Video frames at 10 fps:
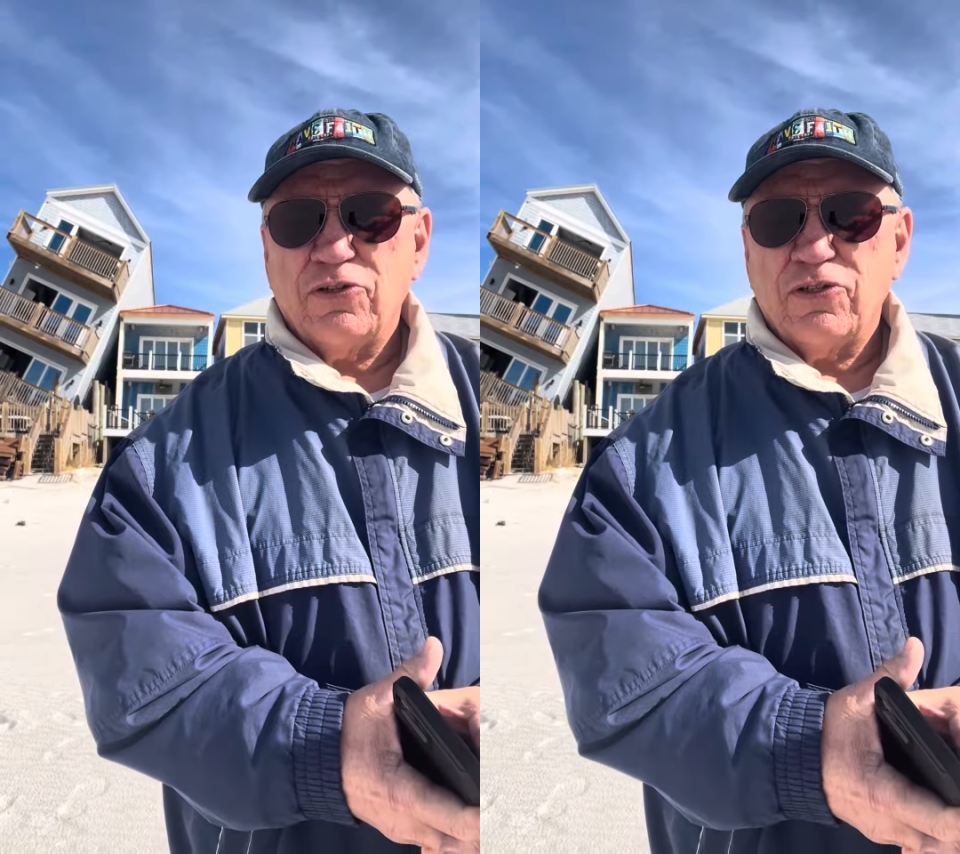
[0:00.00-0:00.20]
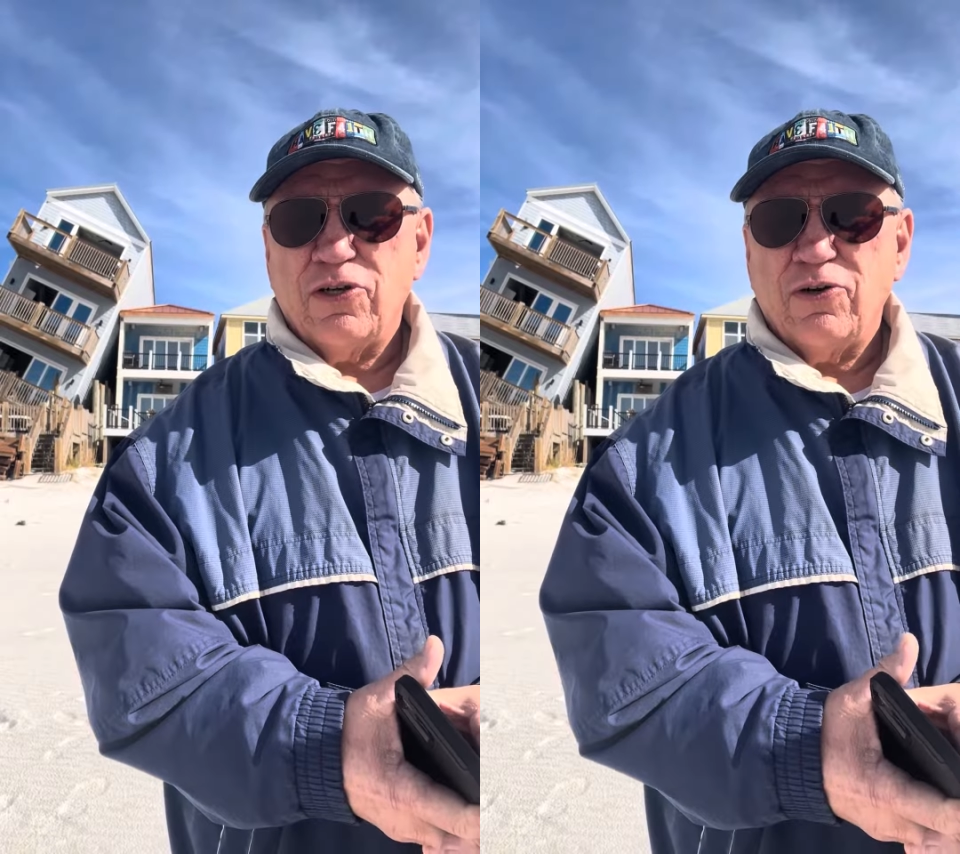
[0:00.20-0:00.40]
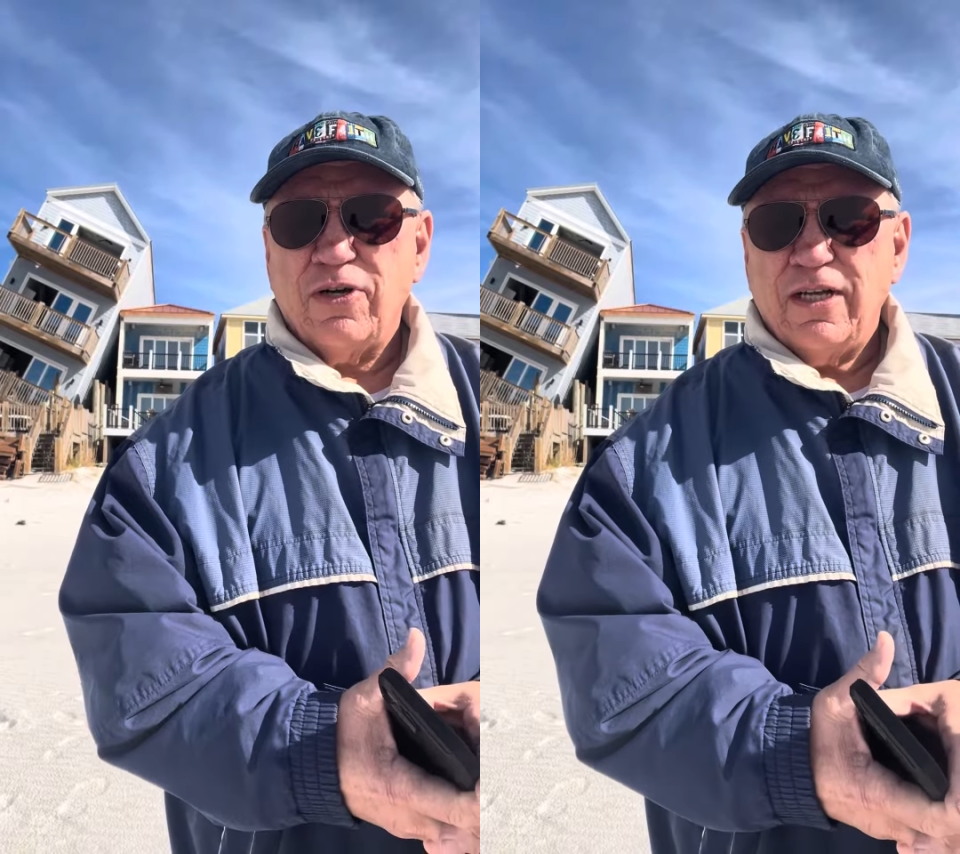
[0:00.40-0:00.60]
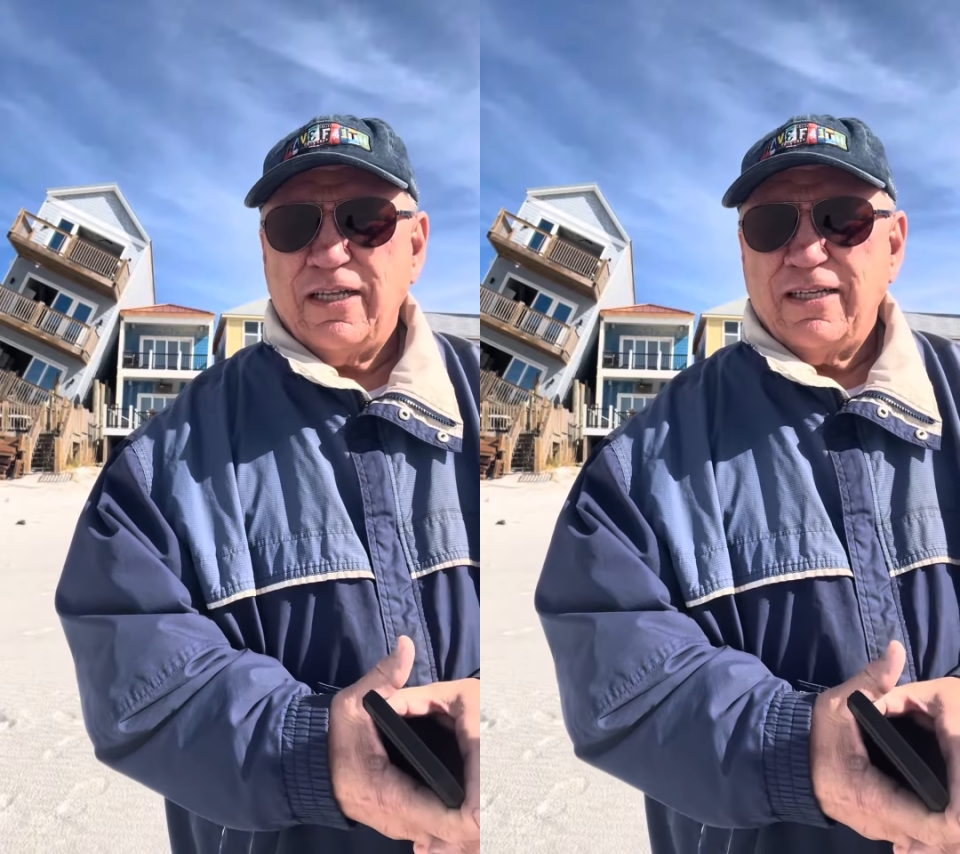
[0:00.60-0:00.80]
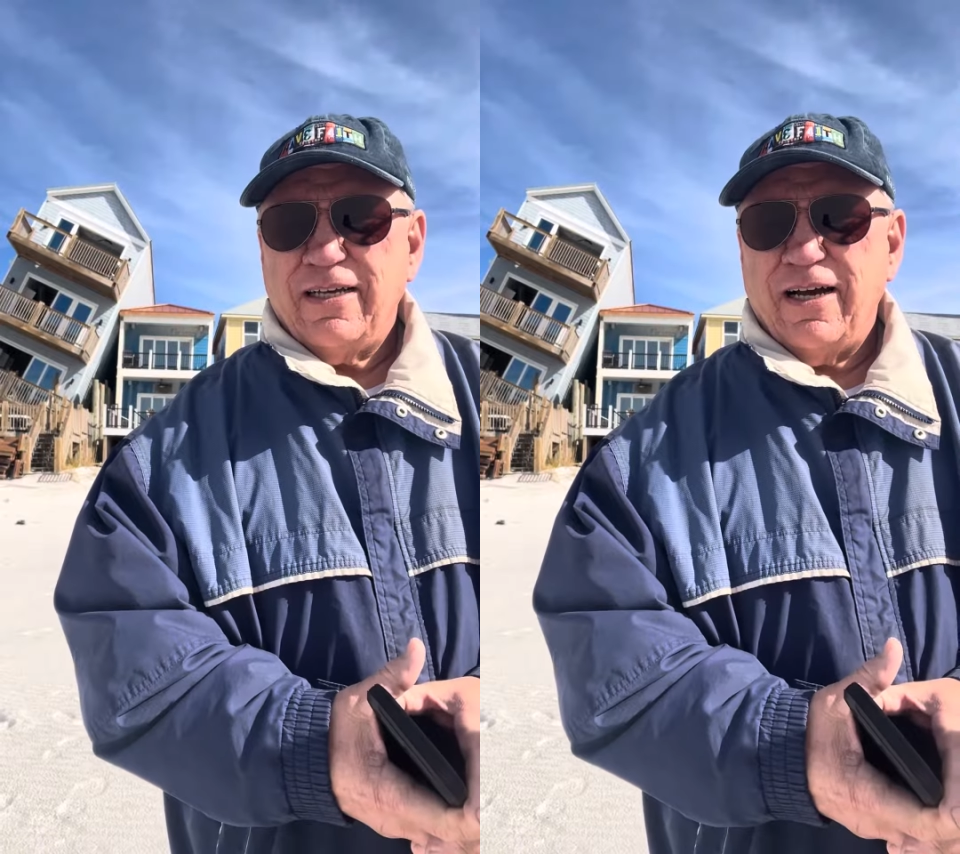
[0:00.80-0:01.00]
So
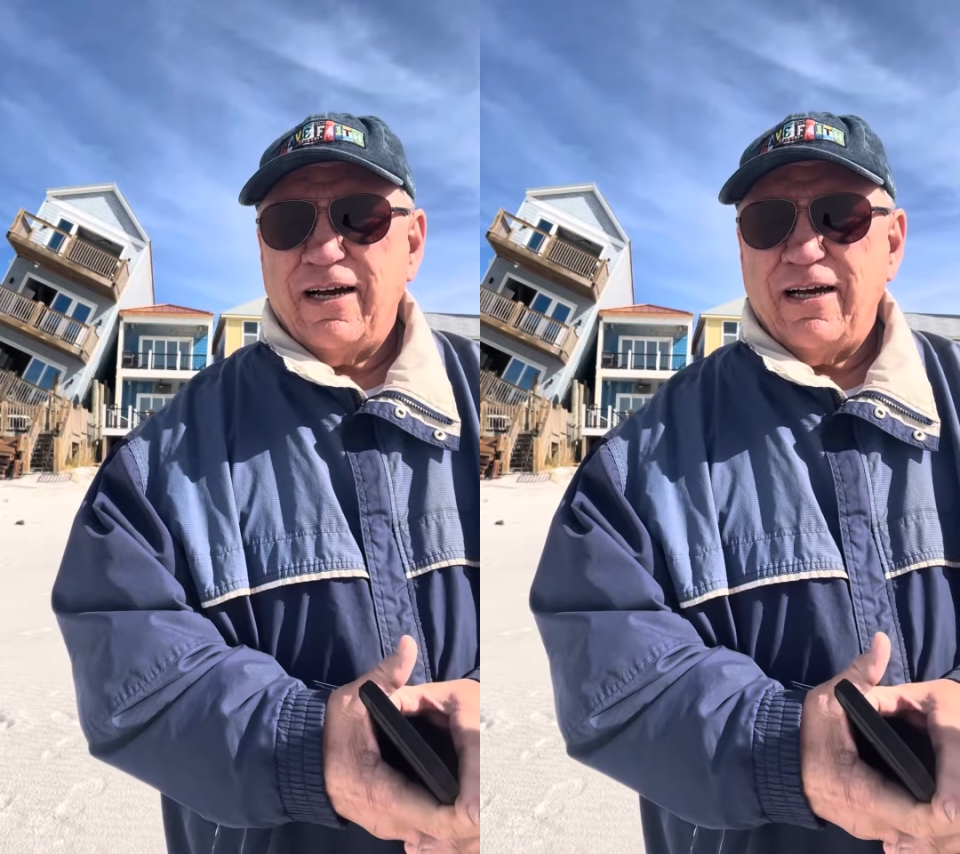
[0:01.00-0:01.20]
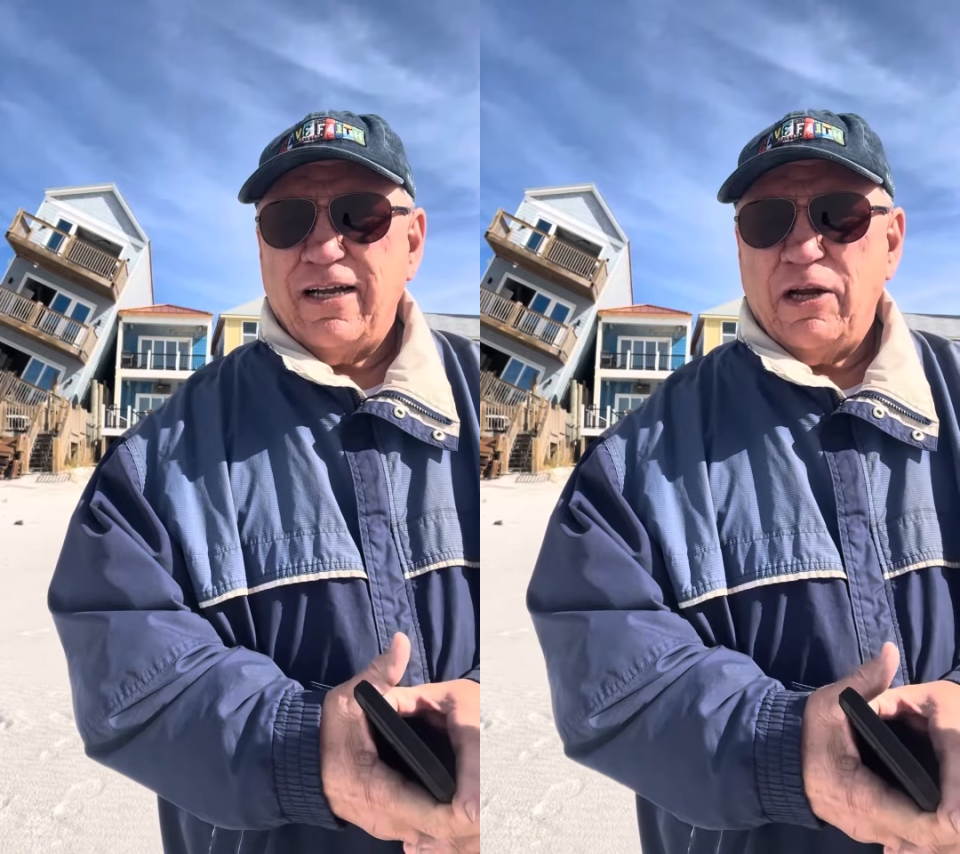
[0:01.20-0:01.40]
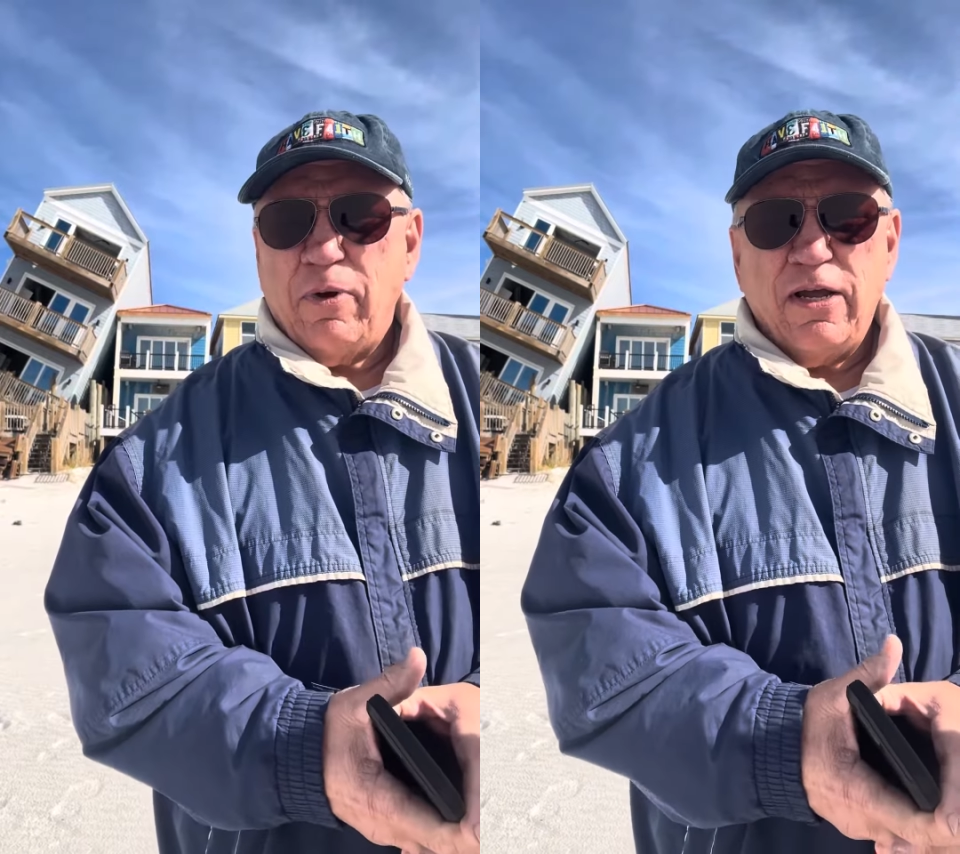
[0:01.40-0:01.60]
uh, anyway,